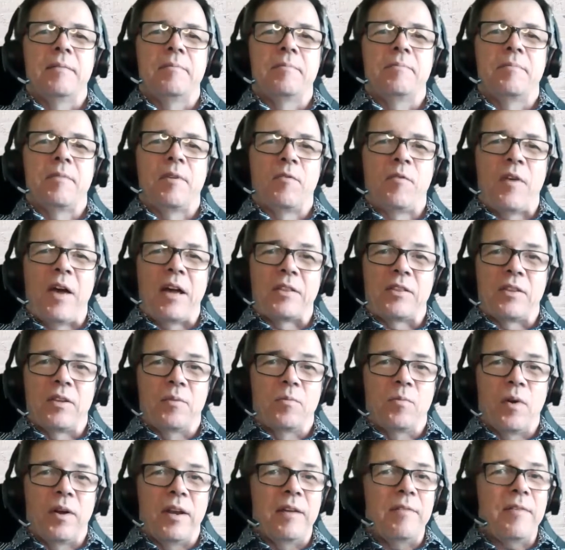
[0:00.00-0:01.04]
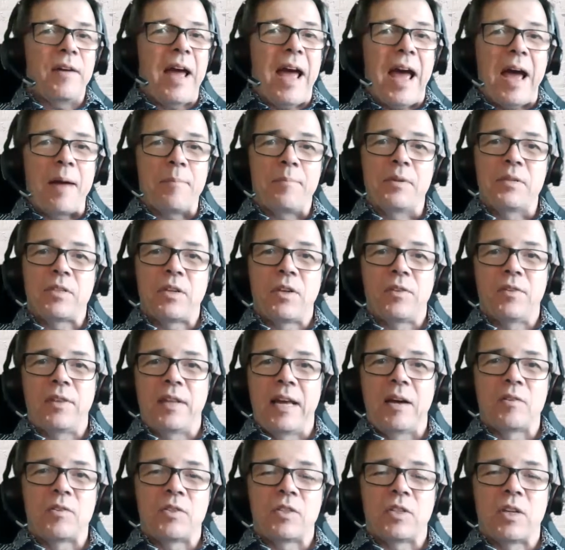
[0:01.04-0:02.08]
the fact that whatever happens on the
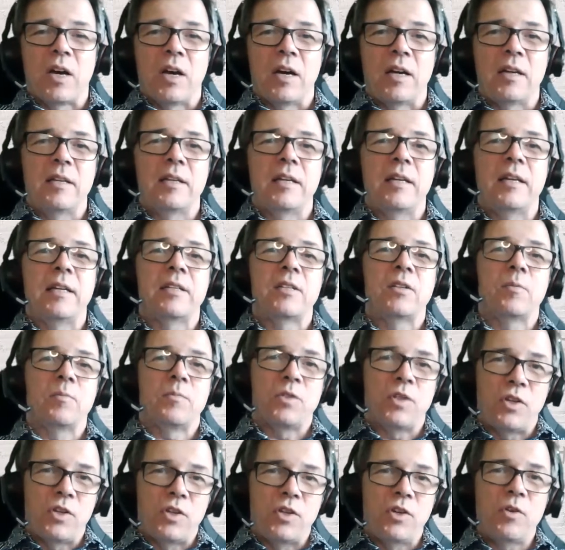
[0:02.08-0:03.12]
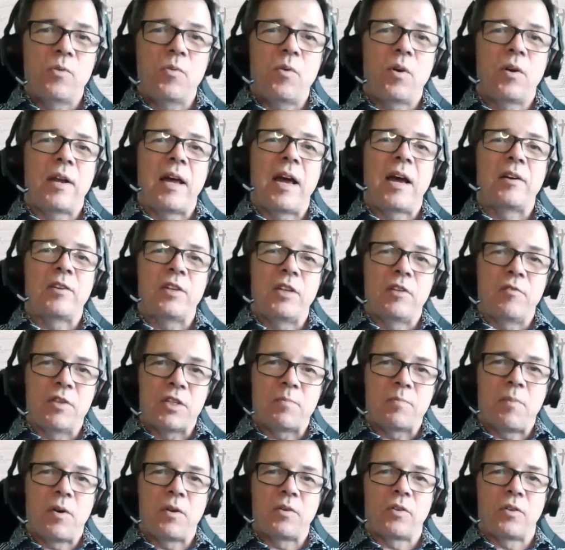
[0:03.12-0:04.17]
outside, it's up to you on how you
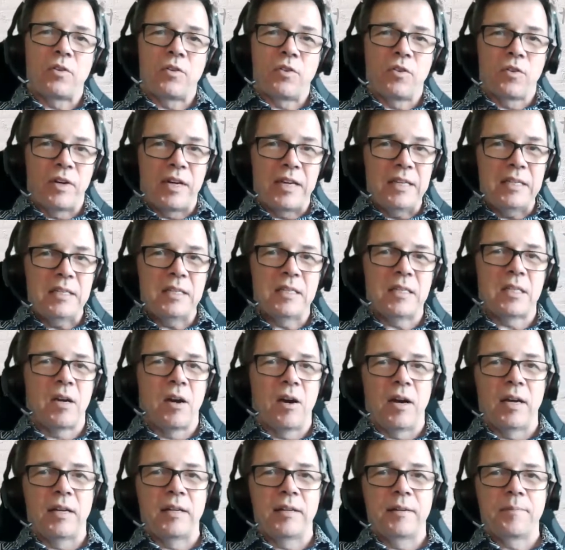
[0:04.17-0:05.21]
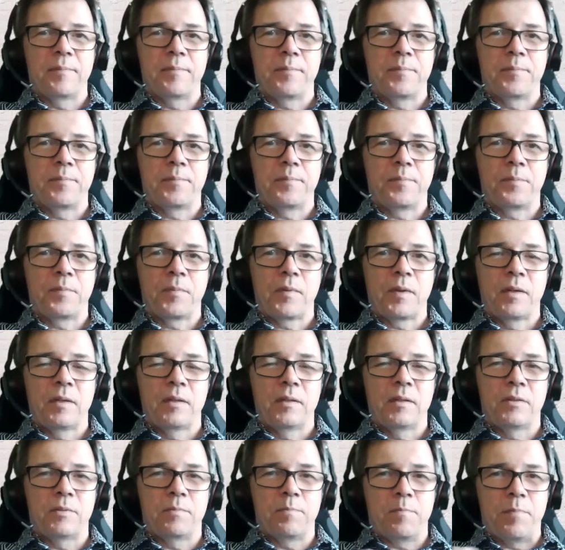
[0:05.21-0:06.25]
respond on your inside,
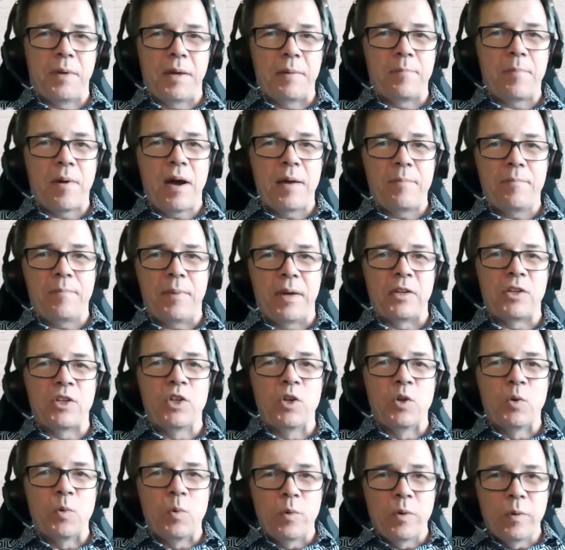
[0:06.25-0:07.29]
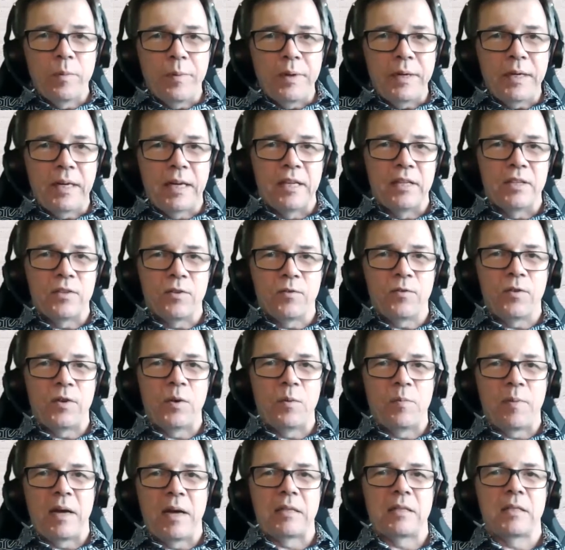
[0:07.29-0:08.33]
bit by bit you will begin to
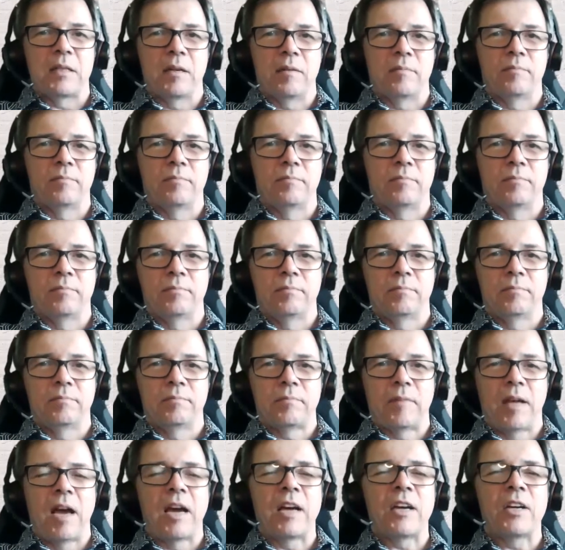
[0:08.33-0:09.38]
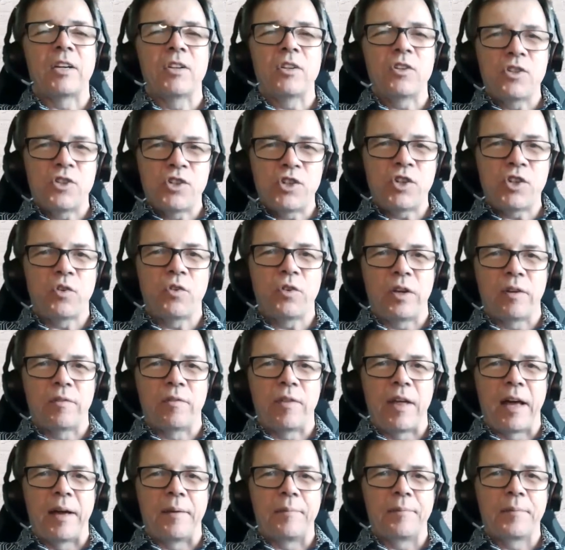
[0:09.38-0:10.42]
feel better. I can assure you of
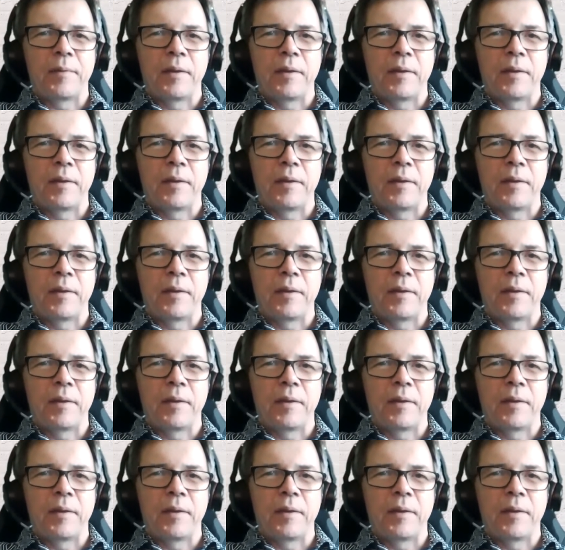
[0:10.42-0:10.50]
that.